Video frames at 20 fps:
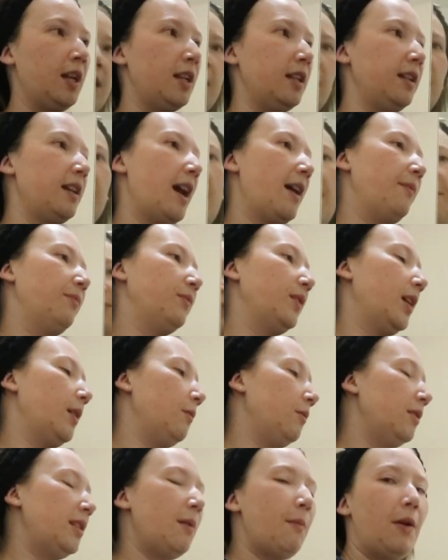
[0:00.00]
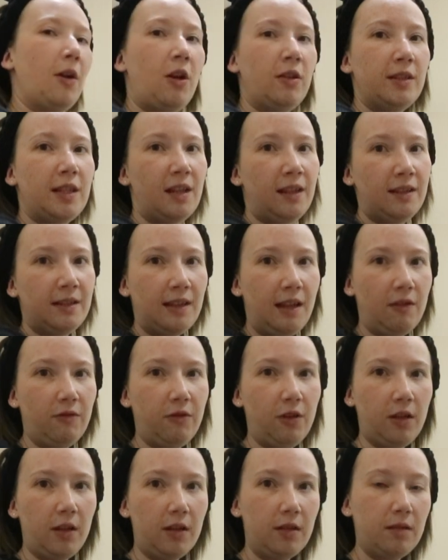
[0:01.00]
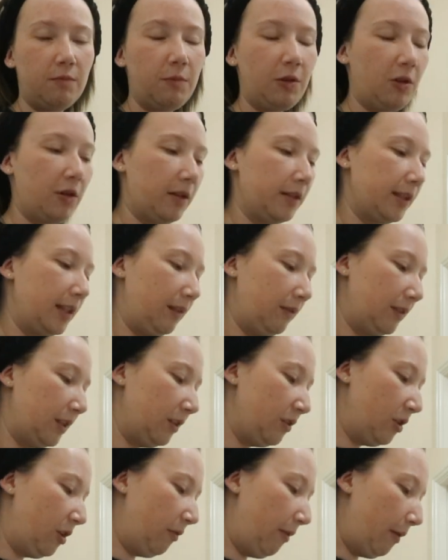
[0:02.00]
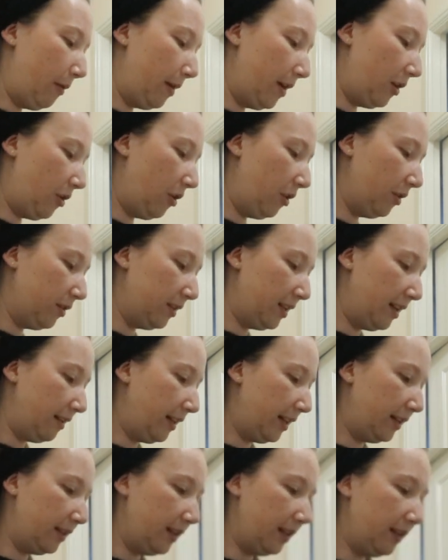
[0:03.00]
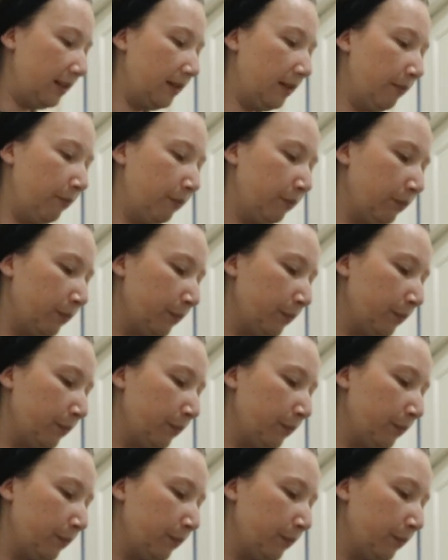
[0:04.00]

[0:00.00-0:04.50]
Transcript: Yeah, I'm going to take my contact lenses out first because if you do not know, I wear contact lenses.